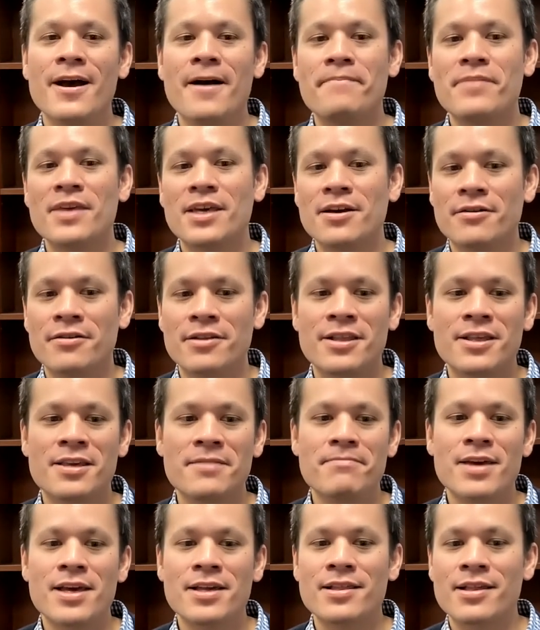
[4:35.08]
because he
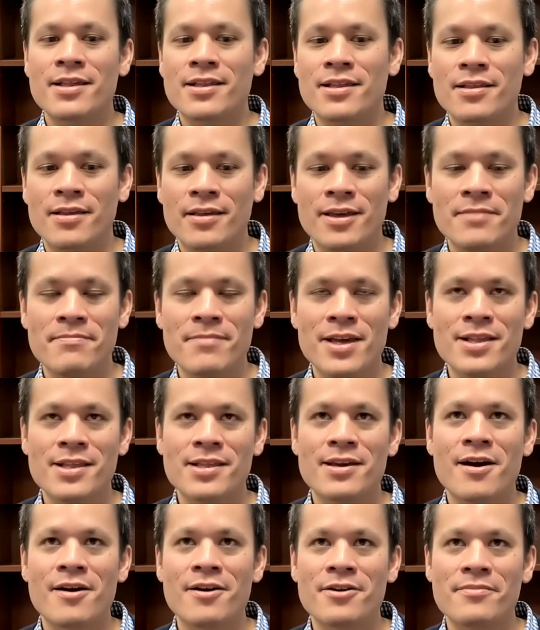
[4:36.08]
makes
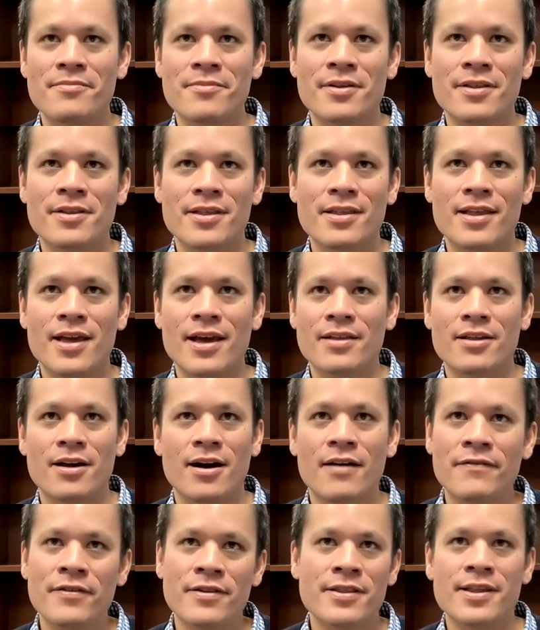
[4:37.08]
the argument that
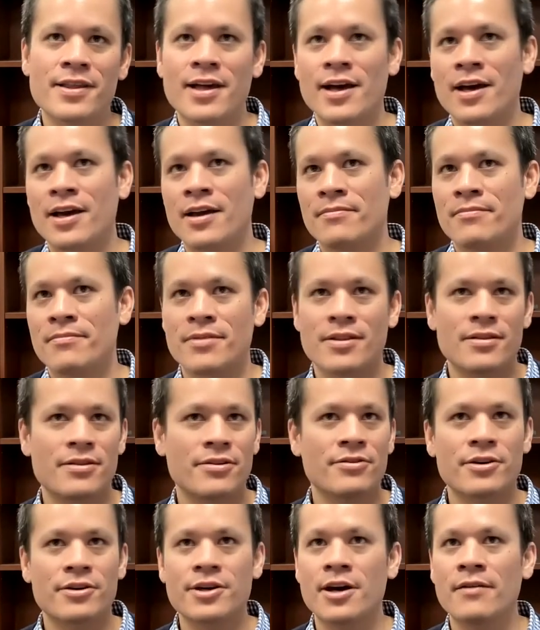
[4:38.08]
oftentimes
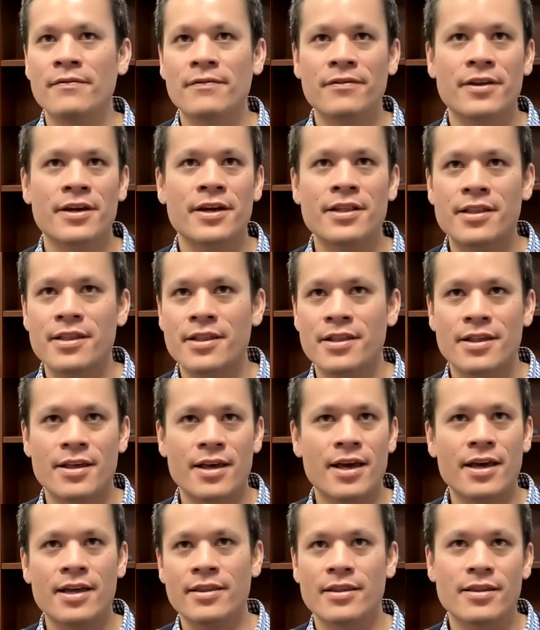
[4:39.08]
conflicts
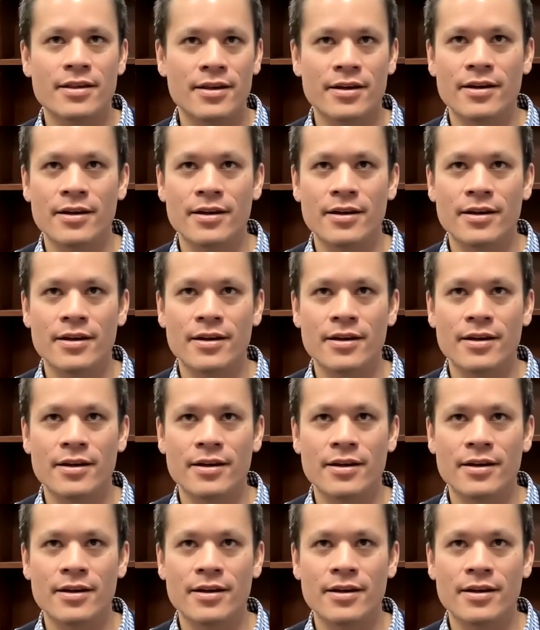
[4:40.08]
and